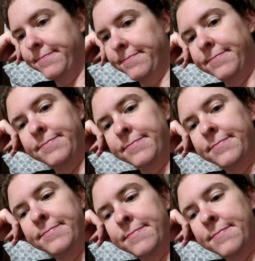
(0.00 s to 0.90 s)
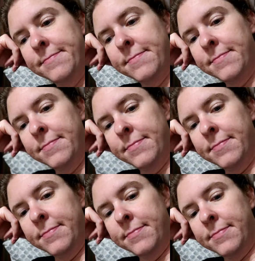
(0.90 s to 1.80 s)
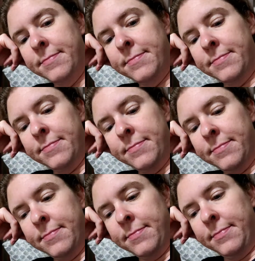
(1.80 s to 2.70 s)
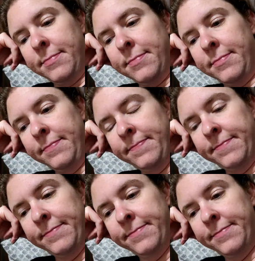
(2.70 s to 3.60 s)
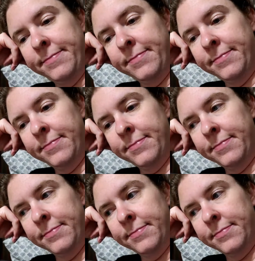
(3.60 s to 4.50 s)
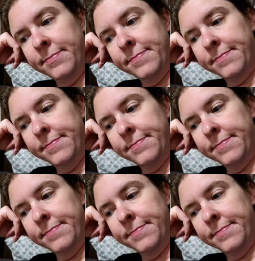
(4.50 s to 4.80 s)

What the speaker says: (silence)